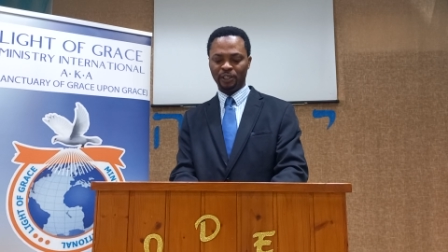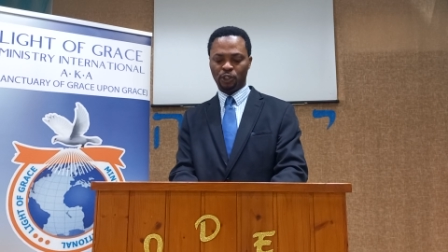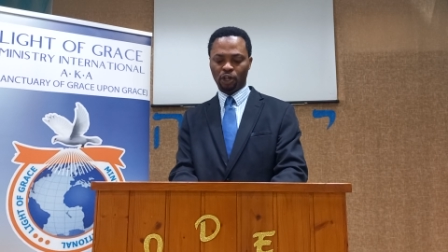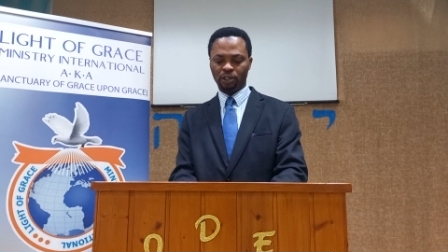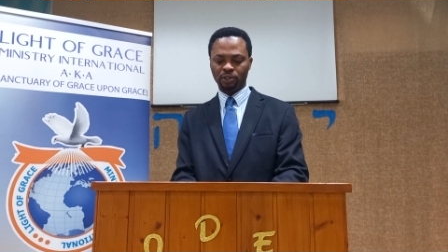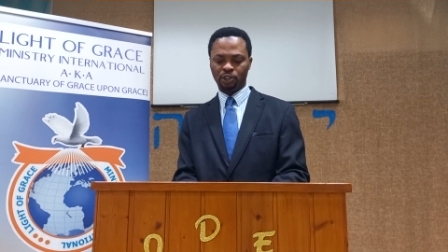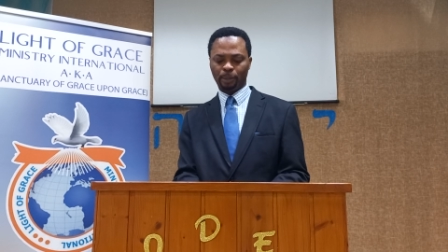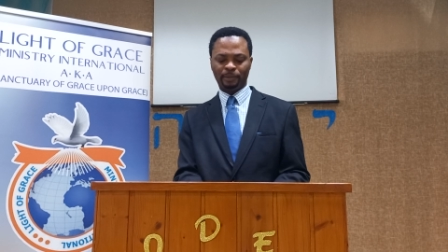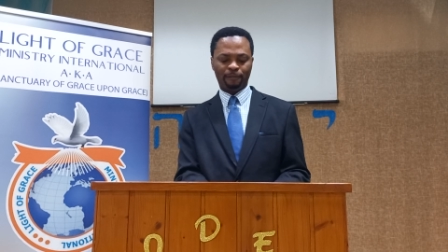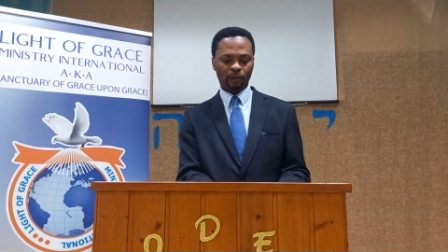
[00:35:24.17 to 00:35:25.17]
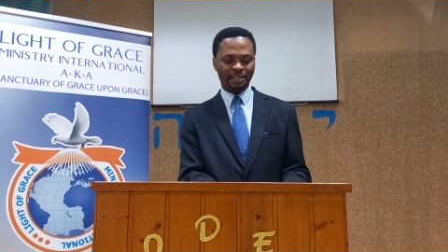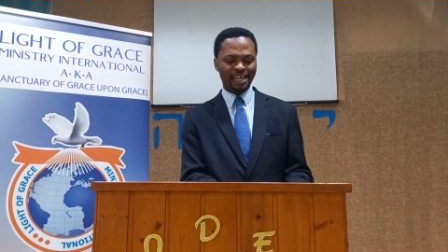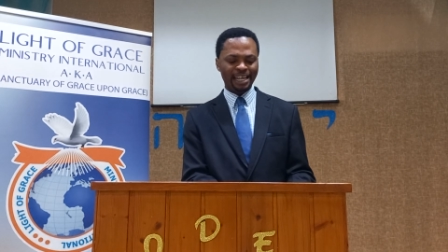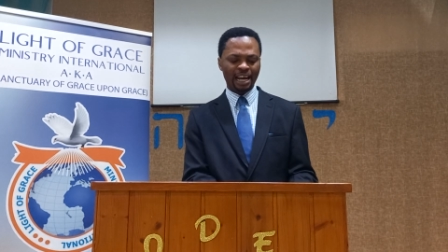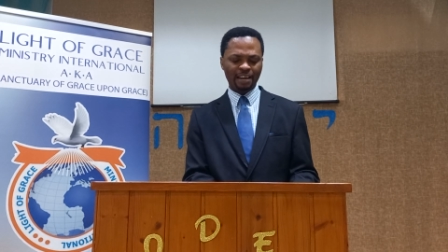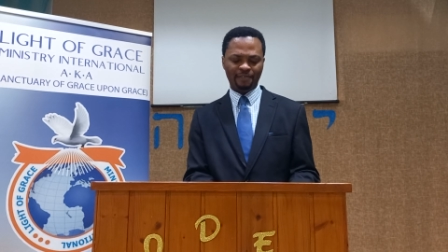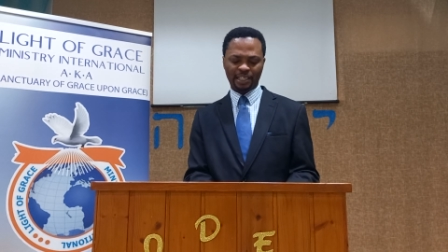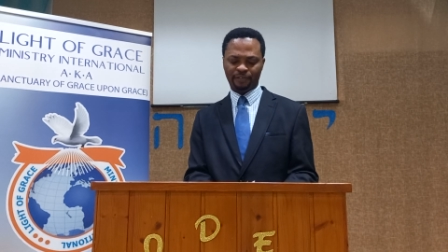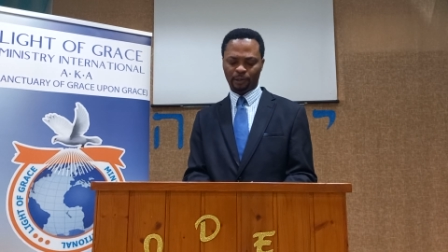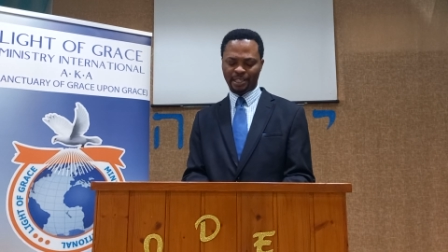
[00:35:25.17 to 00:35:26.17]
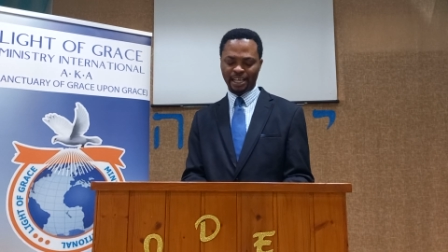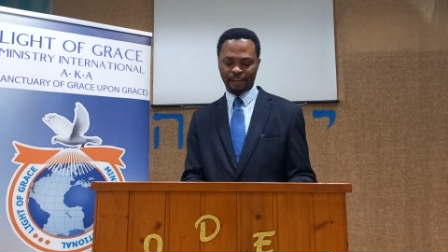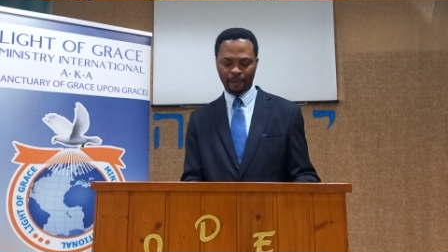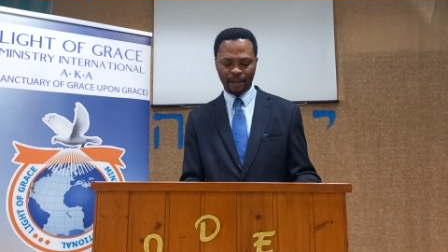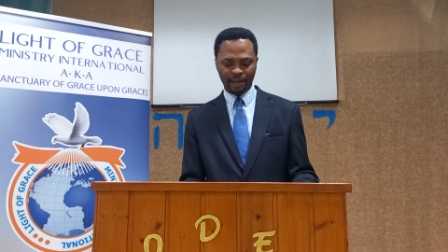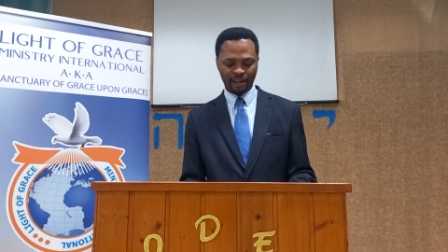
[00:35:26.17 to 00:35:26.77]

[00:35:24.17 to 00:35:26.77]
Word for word: John chapter 14 and verse 14.